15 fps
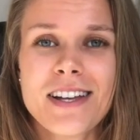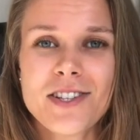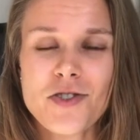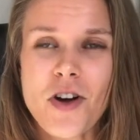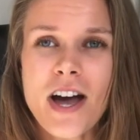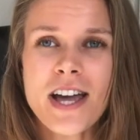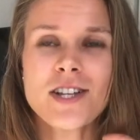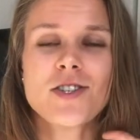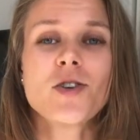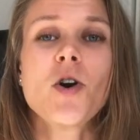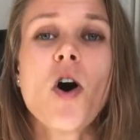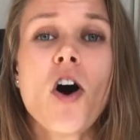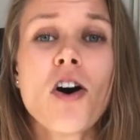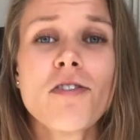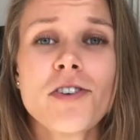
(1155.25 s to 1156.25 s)
trying to
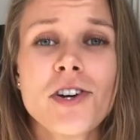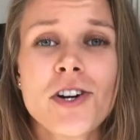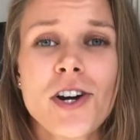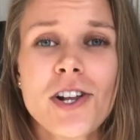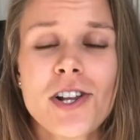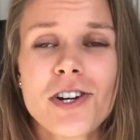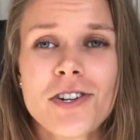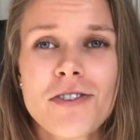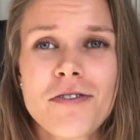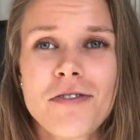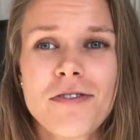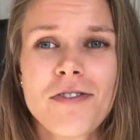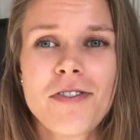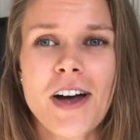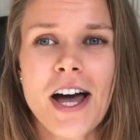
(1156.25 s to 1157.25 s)
cover a lot
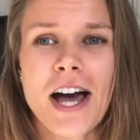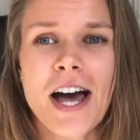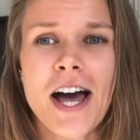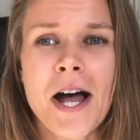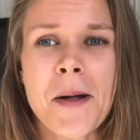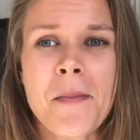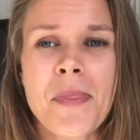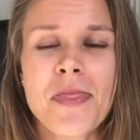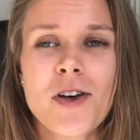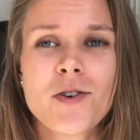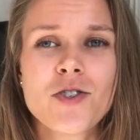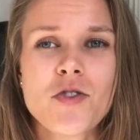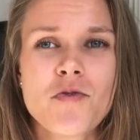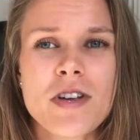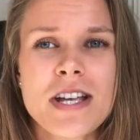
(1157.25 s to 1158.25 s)
of
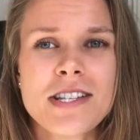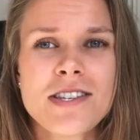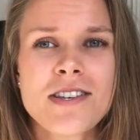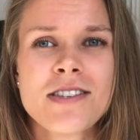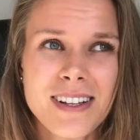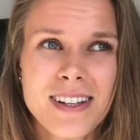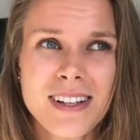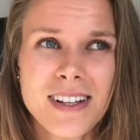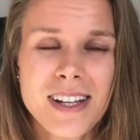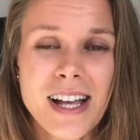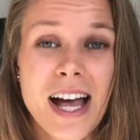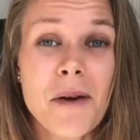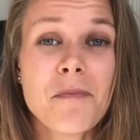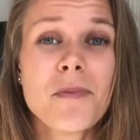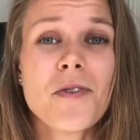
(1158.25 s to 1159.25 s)
those reasons
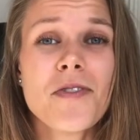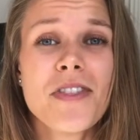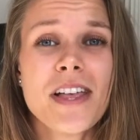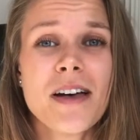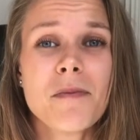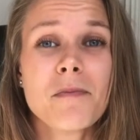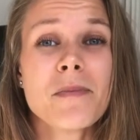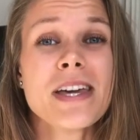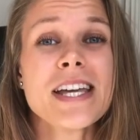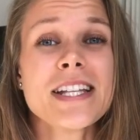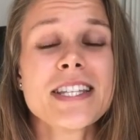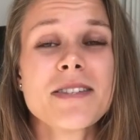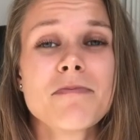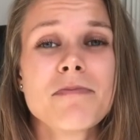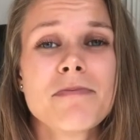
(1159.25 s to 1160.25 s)
and put the
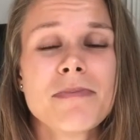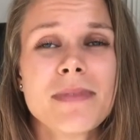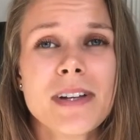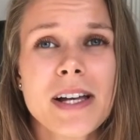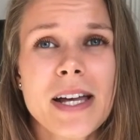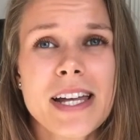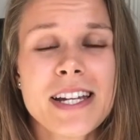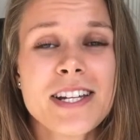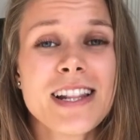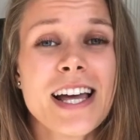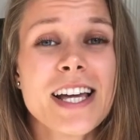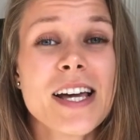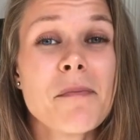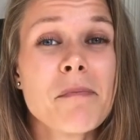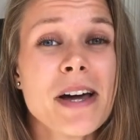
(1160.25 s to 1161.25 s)
meat in
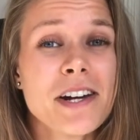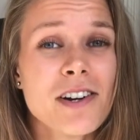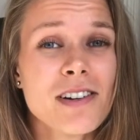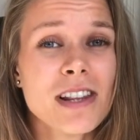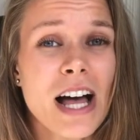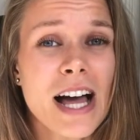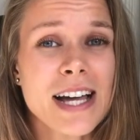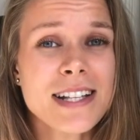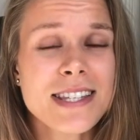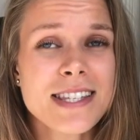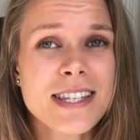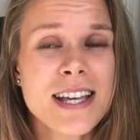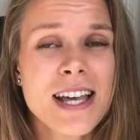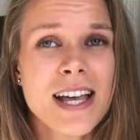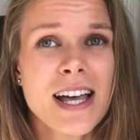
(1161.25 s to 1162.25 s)
like a better light.
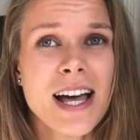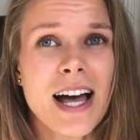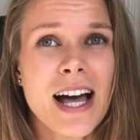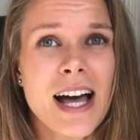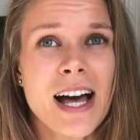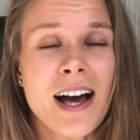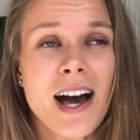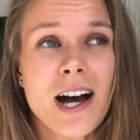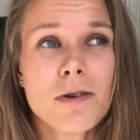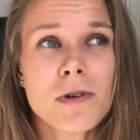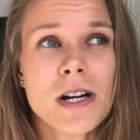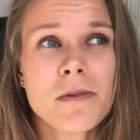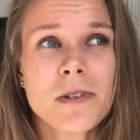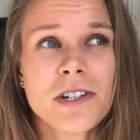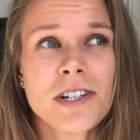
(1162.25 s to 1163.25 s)

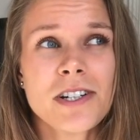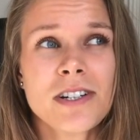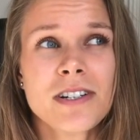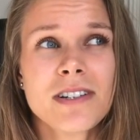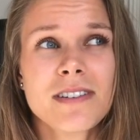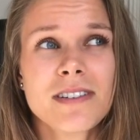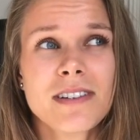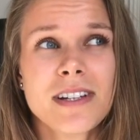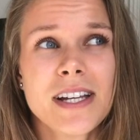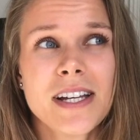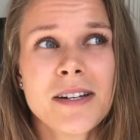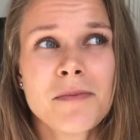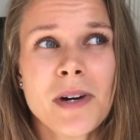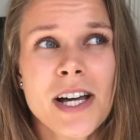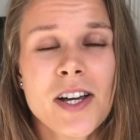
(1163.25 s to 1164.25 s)
However,
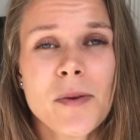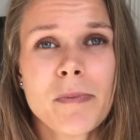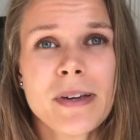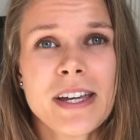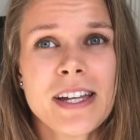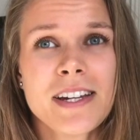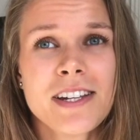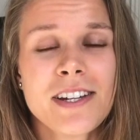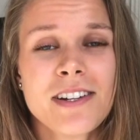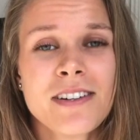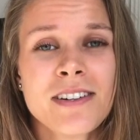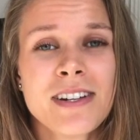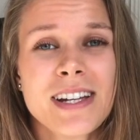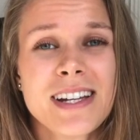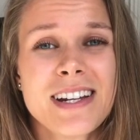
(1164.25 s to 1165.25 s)
in my
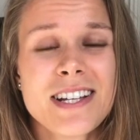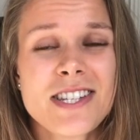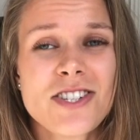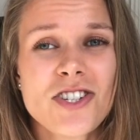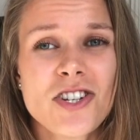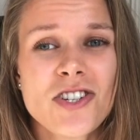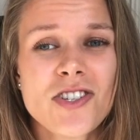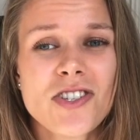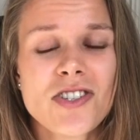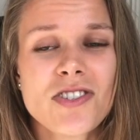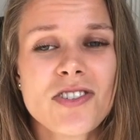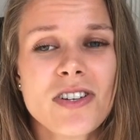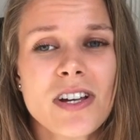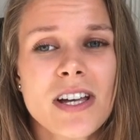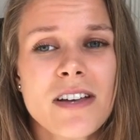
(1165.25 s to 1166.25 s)
opinion, it is
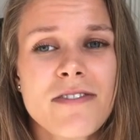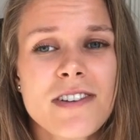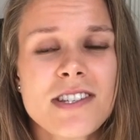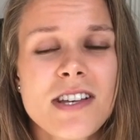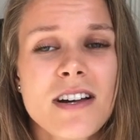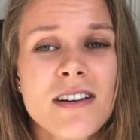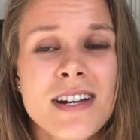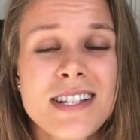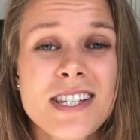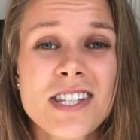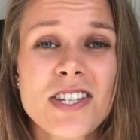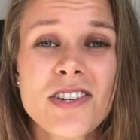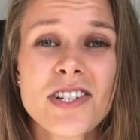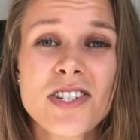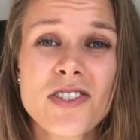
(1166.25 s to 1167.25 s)
just, if it's
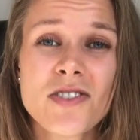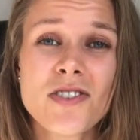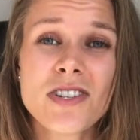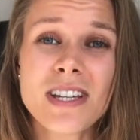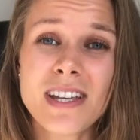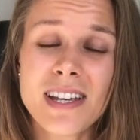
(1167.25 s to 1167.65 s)
unnecessary to